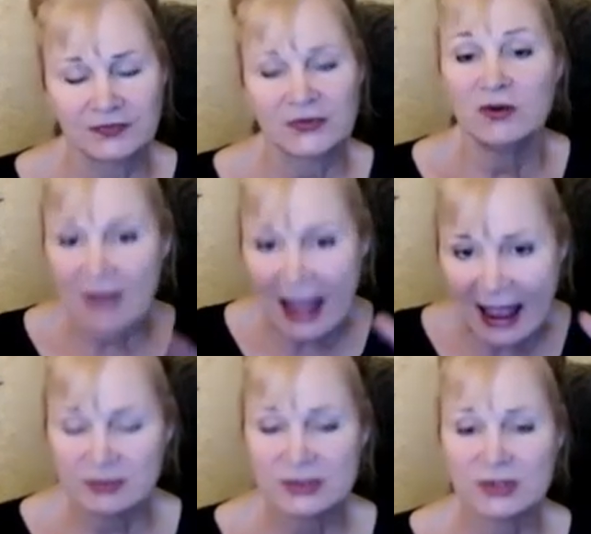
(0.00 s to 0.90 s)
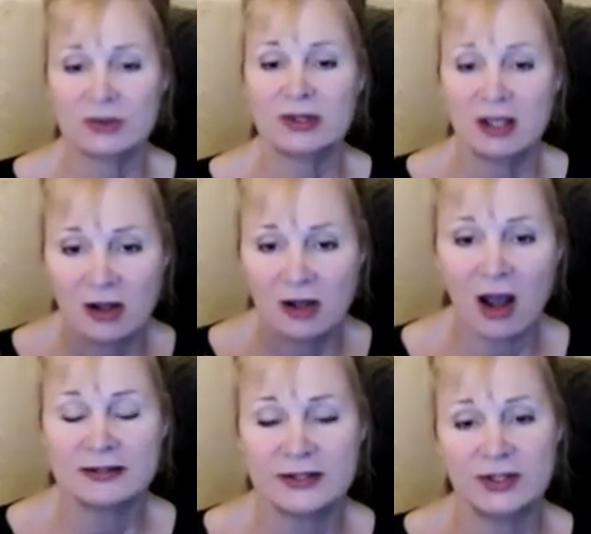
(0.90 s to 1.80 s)
You have absolutely
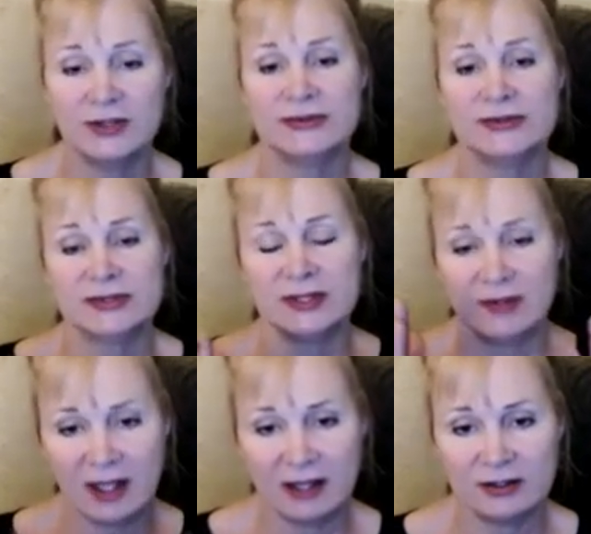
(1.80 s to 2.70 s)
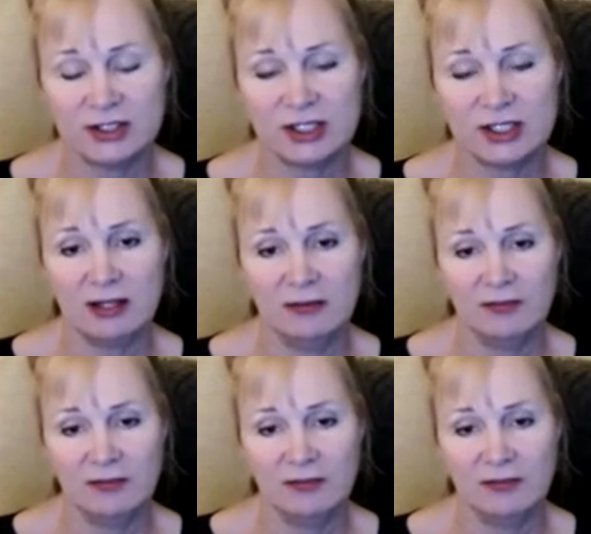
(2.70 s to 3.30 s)
got to use the energy